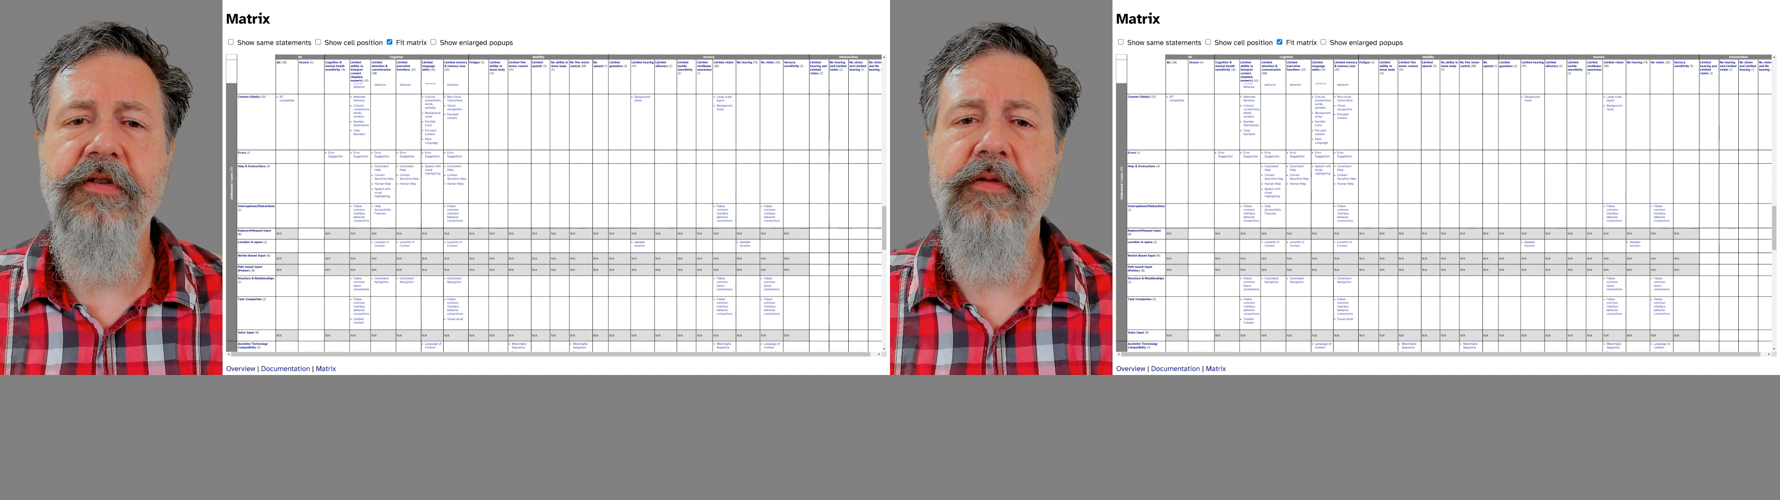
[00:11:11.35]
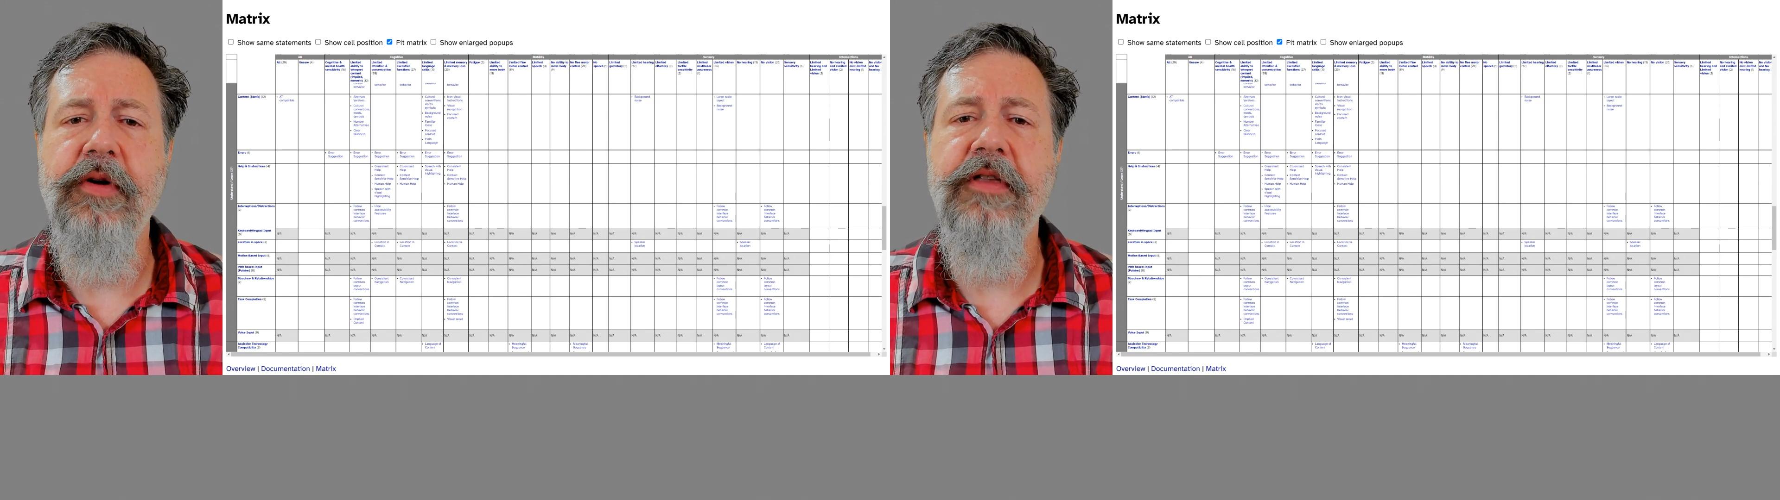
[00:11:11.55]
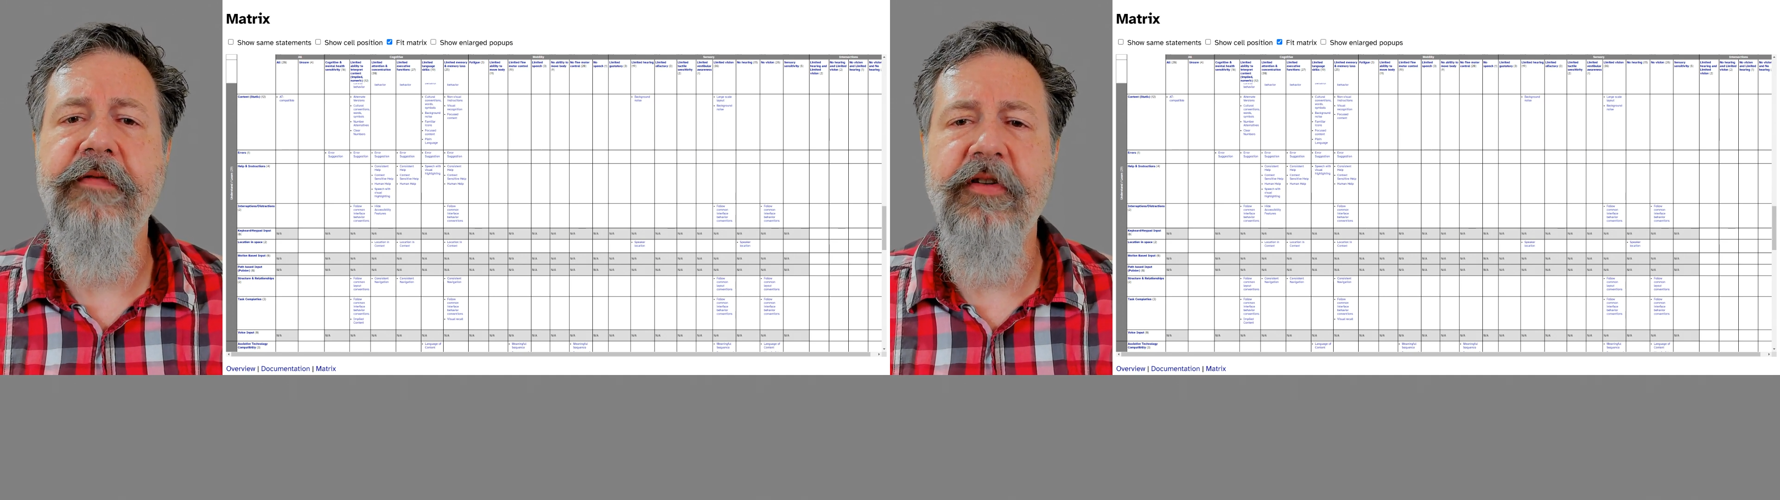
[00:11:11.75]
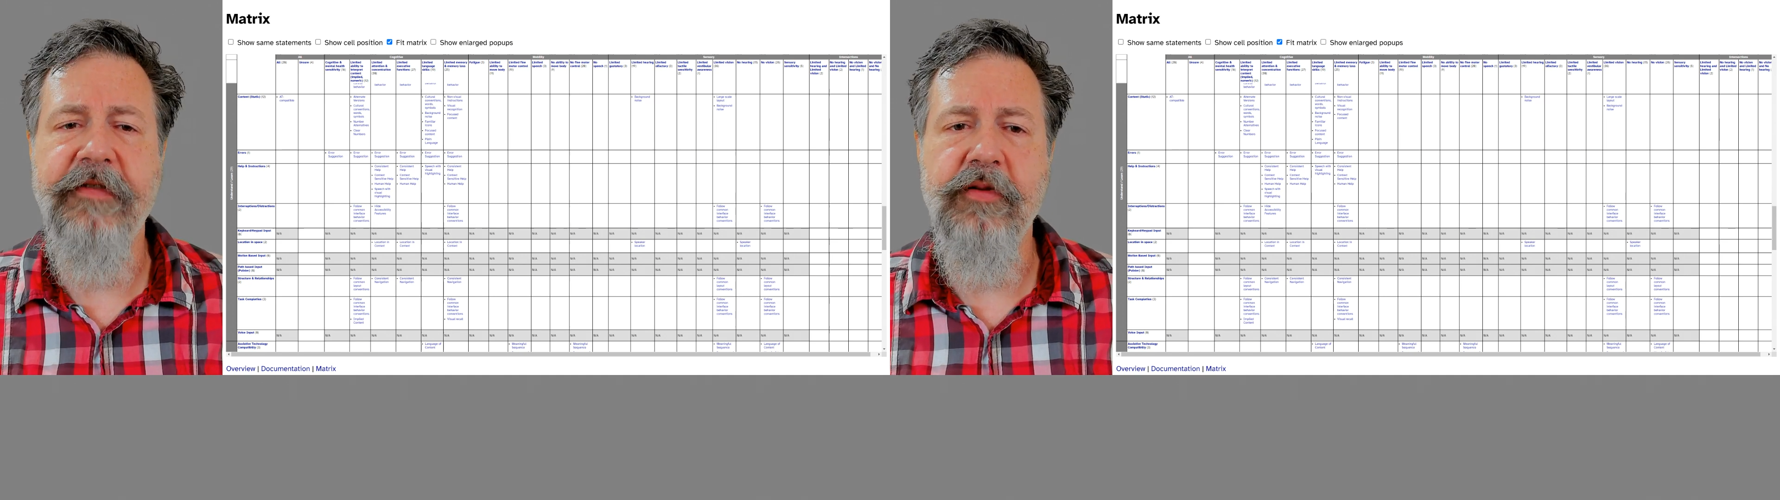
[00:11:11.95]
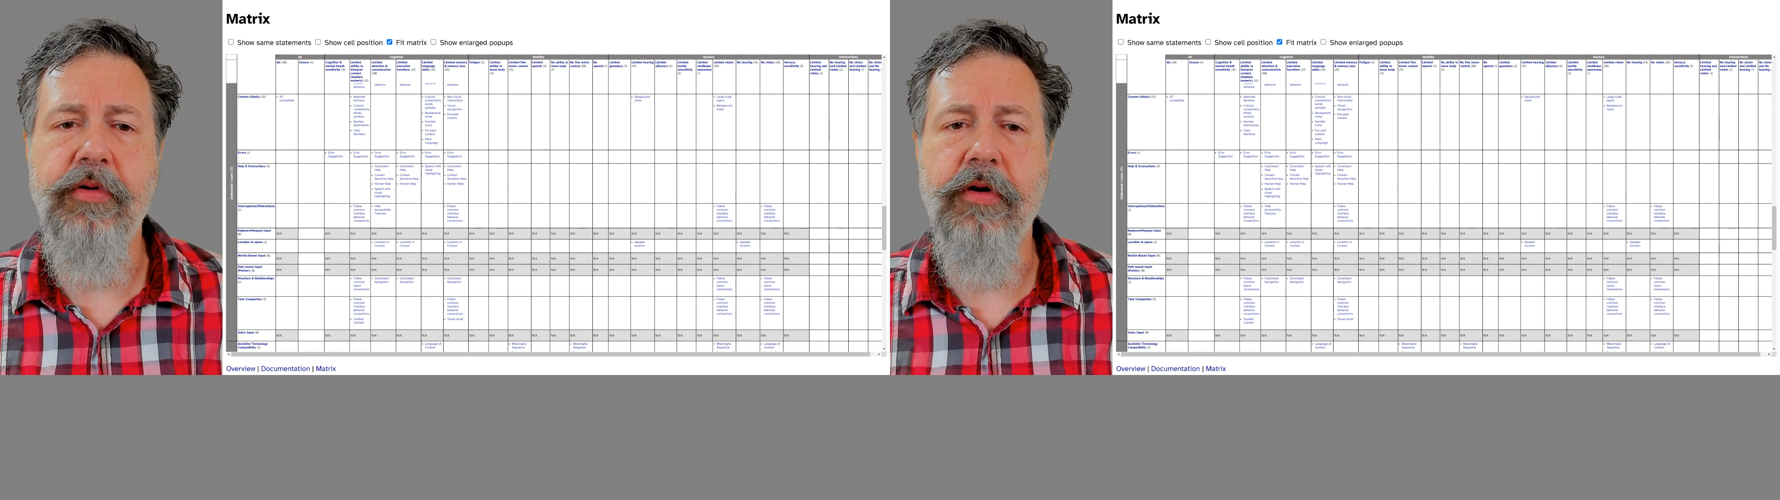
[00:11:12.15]
to the width of your
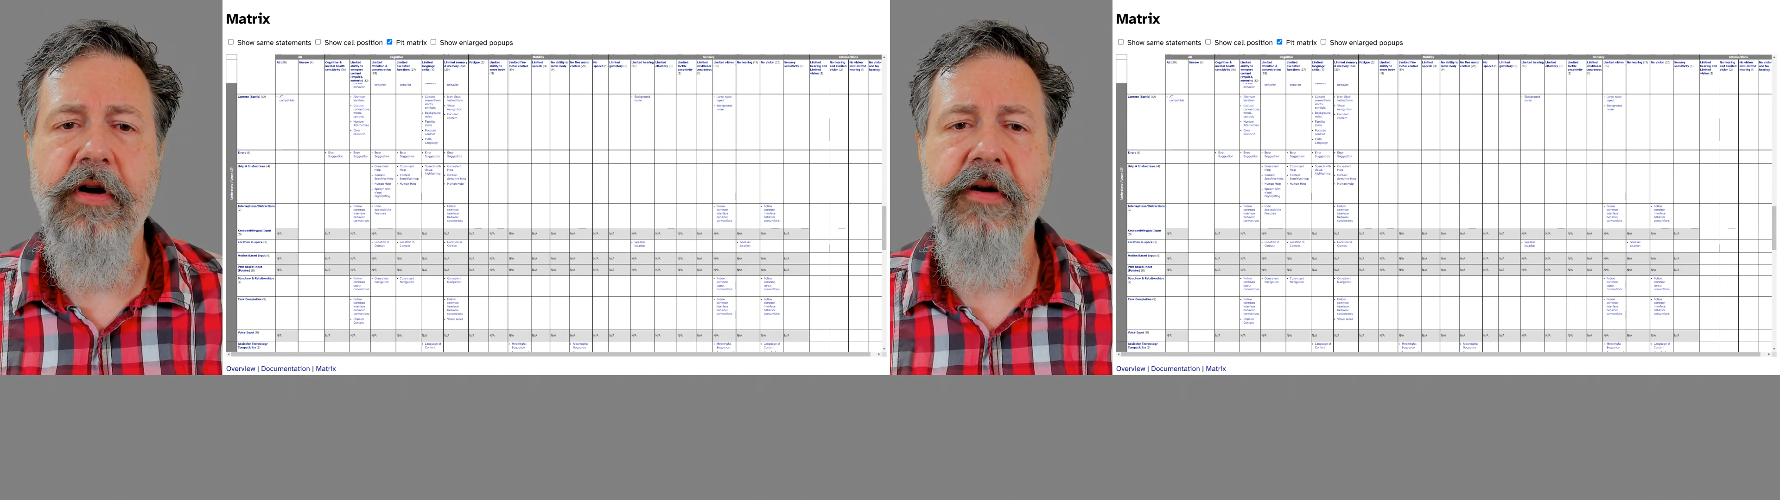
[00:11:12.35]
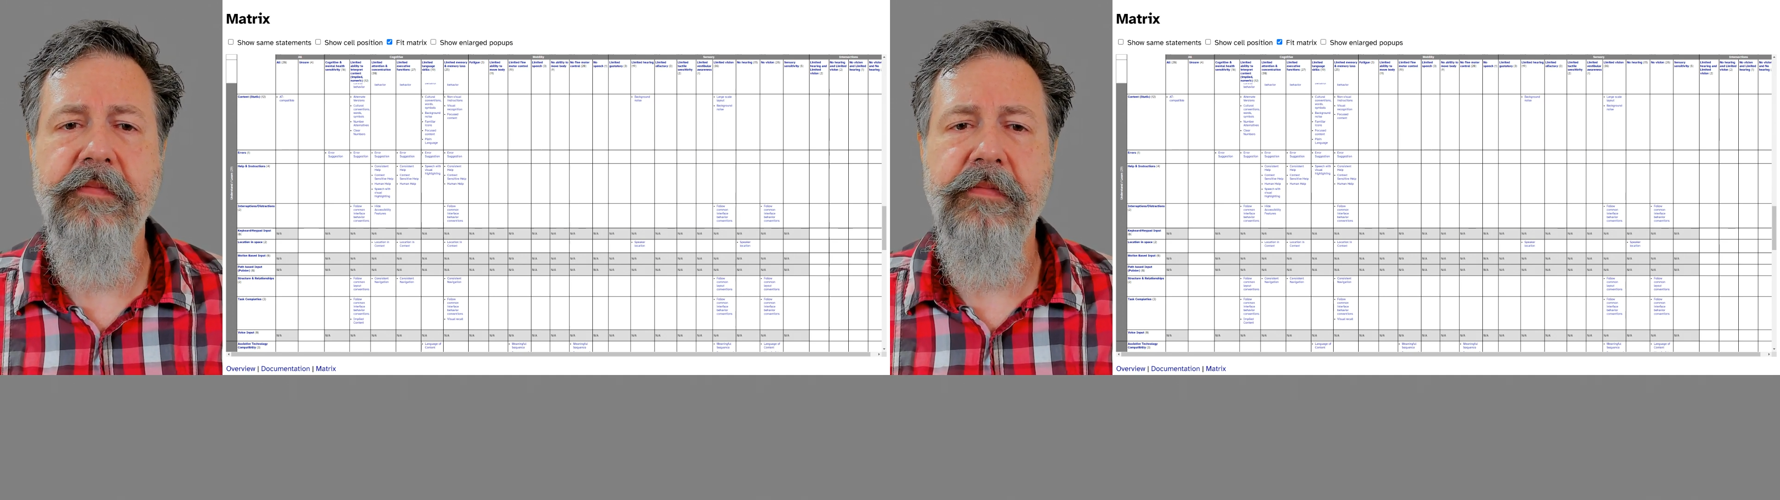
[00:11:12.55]
viewport,